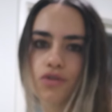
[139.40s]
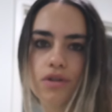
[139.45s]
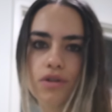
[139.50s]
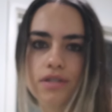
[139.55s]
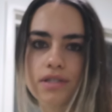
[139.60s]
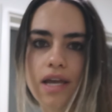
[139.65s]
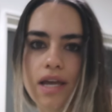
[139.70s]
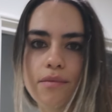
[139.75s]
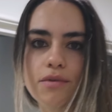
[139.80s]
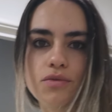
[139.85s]
do the
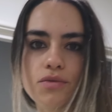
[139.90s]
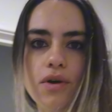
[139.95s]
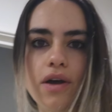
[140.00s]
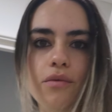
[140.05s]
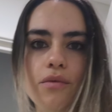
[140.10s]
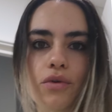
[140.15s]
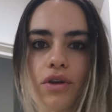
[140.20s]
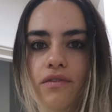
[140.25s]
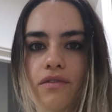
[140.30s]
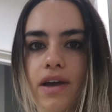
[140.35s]
same as what I
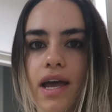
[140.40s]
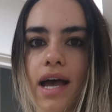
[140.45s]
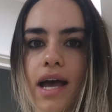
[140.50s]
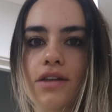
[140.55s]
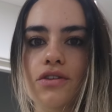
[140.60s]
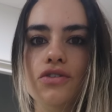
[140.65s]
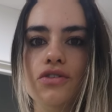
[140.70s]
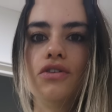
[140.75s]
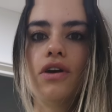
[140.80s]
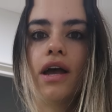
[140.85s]
would if I
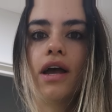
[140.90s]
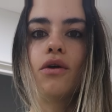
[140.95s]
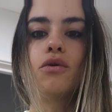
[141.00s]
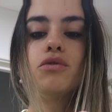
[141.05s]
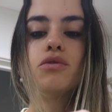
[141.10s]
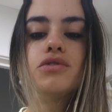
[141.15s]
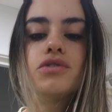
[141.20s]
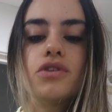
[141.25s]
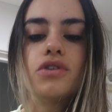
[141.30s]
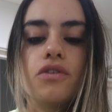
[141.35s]
had to. I
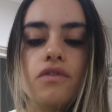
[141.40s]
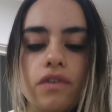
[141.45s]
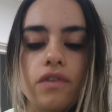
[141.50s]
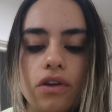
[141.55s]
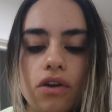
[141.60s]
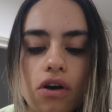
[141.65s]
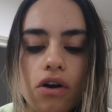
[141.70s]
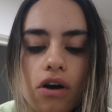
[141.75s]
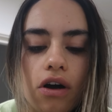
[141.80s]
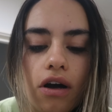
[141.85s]
also
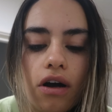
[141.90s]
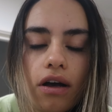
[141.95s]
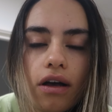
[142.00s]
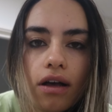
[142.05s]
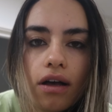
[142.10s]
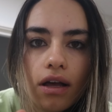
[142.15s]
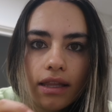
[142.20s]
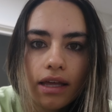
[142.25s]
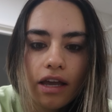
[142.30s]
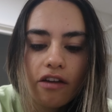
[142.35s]

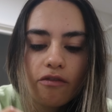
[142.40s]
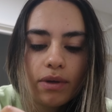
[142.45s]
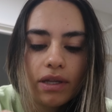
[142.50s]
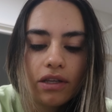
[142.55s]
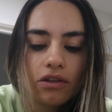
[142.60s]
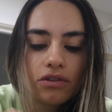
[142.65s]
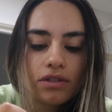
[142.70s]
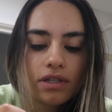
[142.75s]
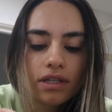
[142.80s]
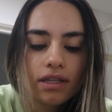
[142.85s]
forgot, lately I've
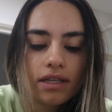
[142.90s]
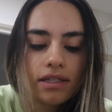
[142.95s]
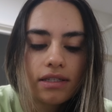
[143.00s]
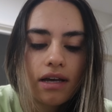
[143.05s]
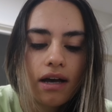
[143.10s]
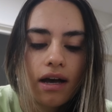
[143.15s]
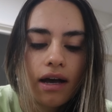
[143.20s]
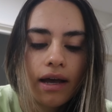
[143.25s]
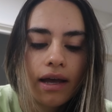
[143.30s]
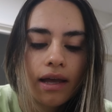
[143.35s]
been using this
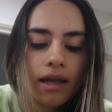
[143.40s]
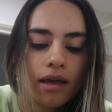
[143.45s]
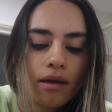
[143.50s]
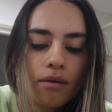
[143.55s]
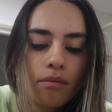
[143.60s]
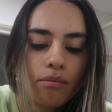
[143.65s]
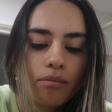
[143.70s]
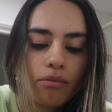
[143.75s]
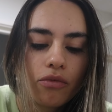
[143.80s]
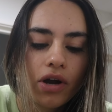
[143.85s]

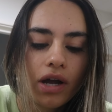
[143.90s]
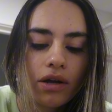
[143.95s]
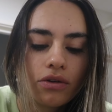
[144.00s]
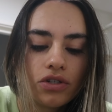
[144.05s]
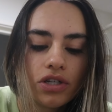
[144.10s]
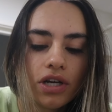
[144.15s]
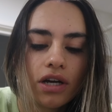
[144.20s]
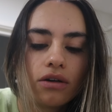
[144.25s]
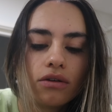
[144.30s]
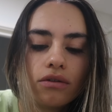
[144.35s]
eyebrow
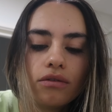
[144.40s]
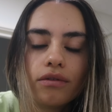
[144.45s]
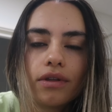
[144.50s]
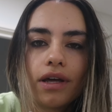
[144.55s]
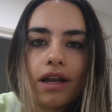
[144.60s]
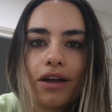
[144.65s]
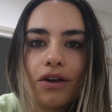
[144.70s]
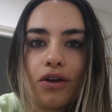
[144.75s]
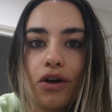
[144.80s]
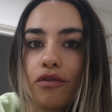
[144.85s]
gel
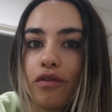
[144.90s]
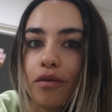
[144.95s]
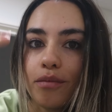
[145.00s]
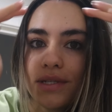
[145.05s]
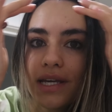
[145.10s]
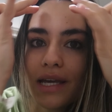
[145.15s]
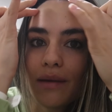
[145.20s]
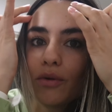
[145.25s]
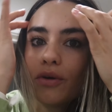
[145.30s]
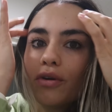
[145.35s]
that I got from
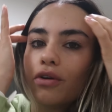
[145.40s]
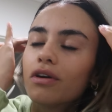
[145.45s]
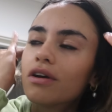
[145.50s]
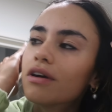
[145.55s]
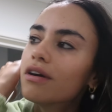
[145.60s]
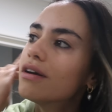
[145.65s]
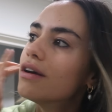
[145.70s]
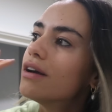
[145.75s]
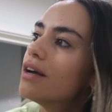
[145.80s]
Temu